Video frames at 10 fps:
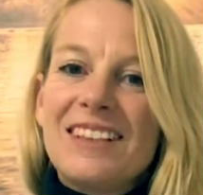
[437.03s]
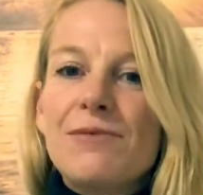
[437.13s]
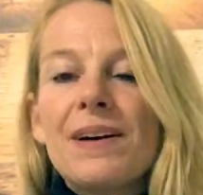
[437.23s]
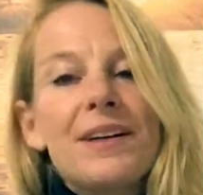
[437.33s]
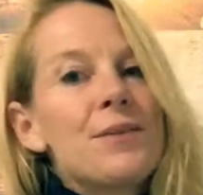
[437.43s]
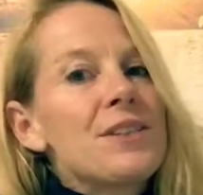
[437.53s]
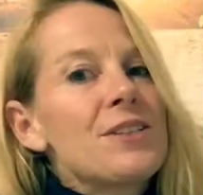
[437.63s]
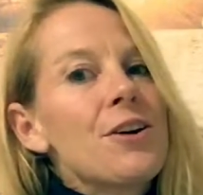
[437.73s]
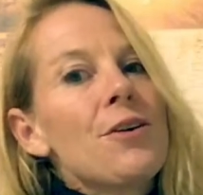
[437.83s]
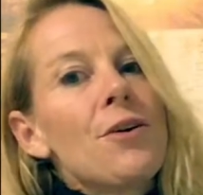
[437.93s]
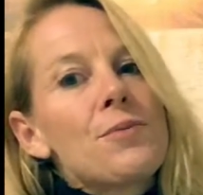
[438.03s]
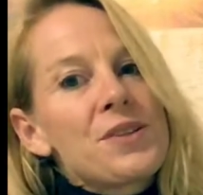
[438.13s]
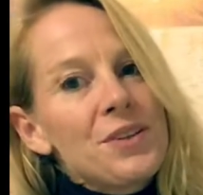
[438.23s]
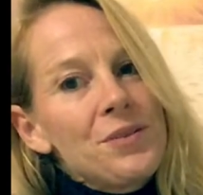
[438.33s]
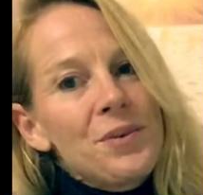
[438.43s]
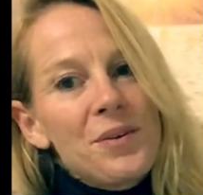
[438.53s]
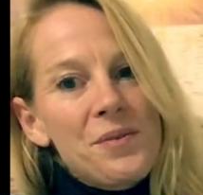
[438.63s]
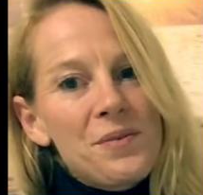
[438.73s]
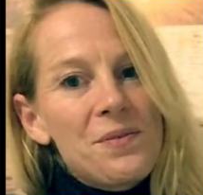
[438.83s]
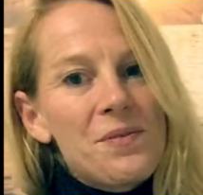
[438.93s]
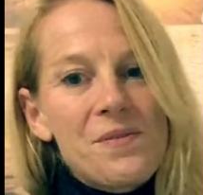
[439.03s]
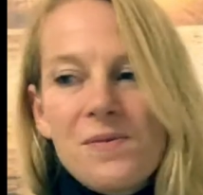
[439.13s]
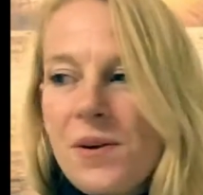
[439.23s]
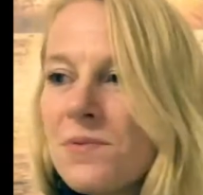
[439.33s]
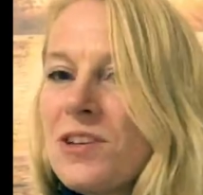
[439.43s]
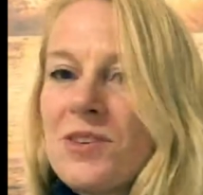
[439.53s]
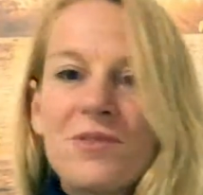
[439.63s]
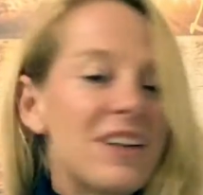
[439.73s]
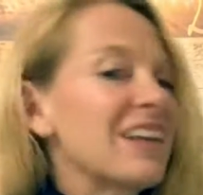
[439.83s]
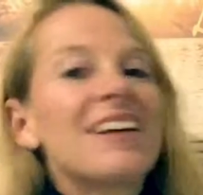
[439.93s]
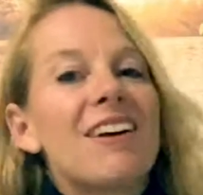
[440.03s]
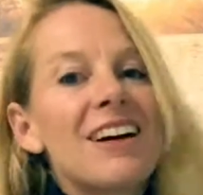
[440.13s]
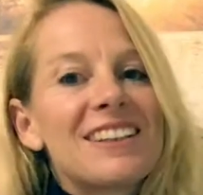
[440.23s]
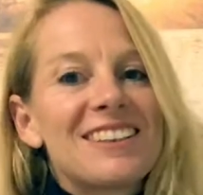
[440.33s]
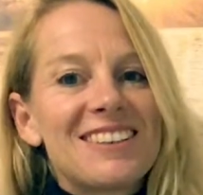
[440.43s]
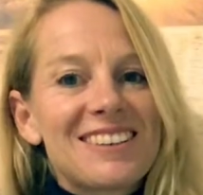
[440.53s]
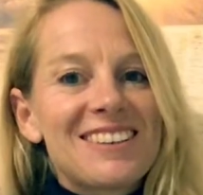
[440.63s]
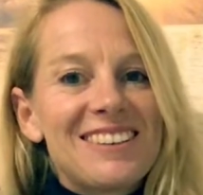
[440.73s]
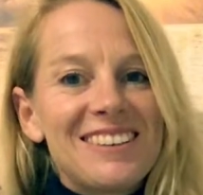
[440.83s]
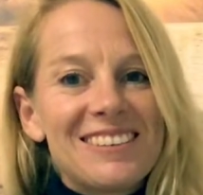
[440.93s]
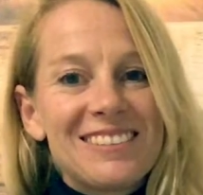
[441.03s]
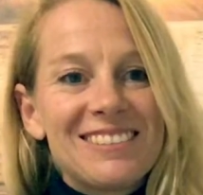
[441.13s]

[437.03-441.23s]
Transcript: If money was no option, what would you really like to do?